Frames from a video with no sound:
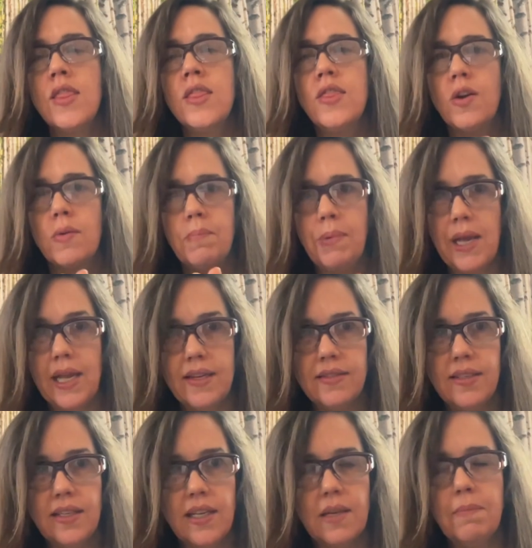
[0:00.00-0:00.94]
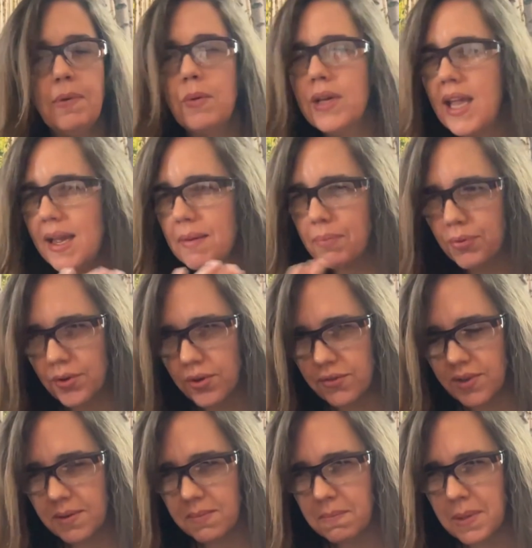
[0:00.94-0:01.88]
They're basic, but we can't
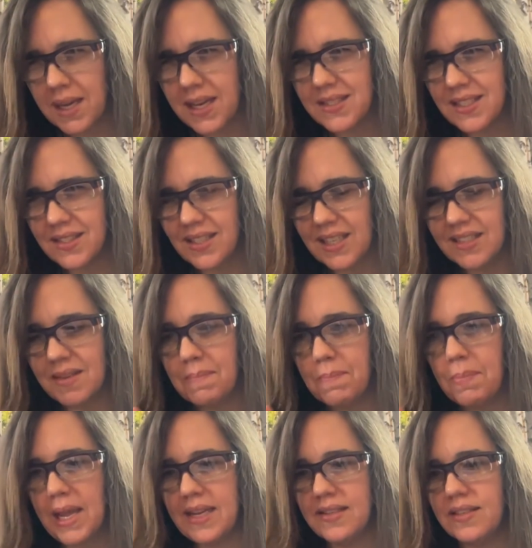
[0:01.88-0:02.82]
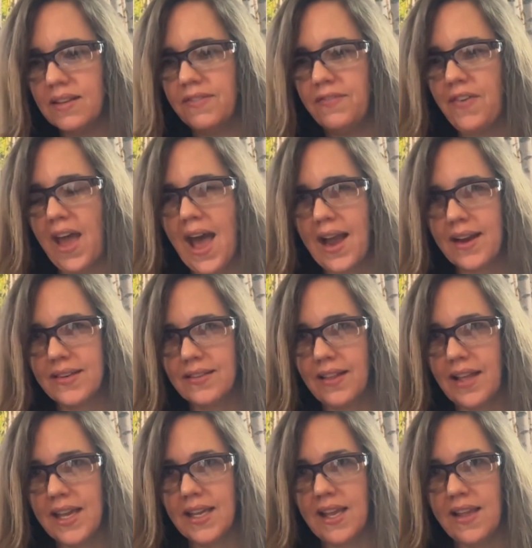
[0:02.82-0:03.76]
prove them because it's a basic fact.
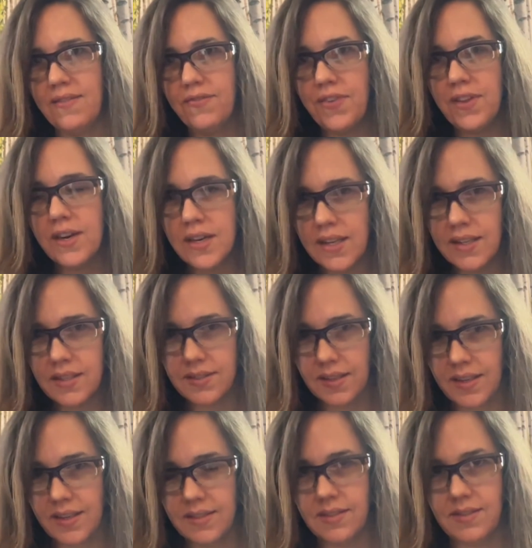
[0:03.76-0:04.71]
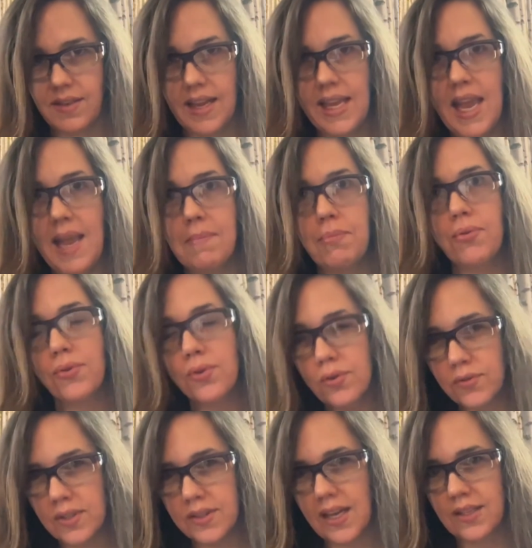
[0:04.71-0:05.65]
Like infinity exists. I can't
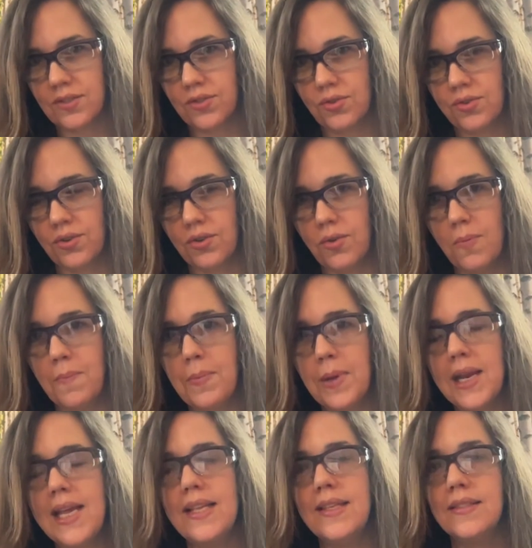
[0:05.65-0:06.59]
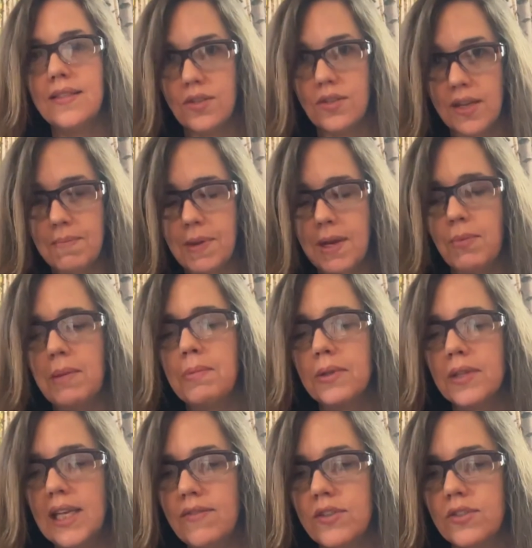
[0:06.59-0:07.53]
prove that that's true, but but we
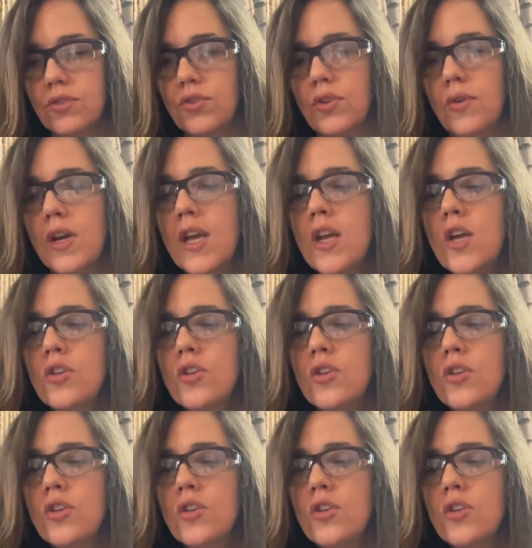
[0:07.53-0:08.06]
believe it's true.